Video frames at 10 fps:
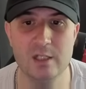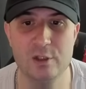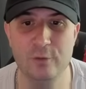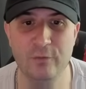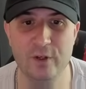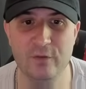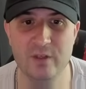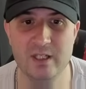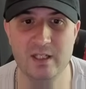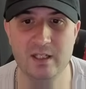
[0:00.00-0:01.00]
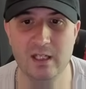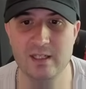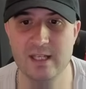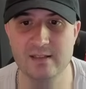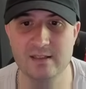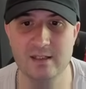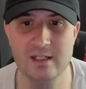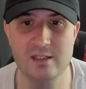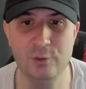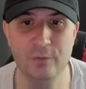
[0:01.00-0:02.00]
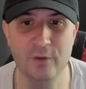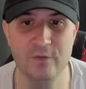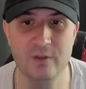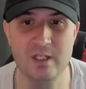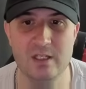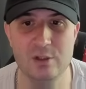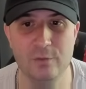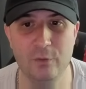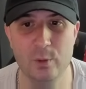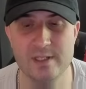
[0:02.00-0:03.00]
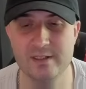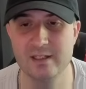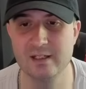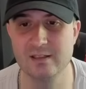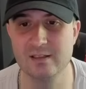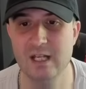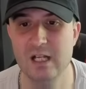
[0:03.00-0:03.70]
250, yesterday 250, 246.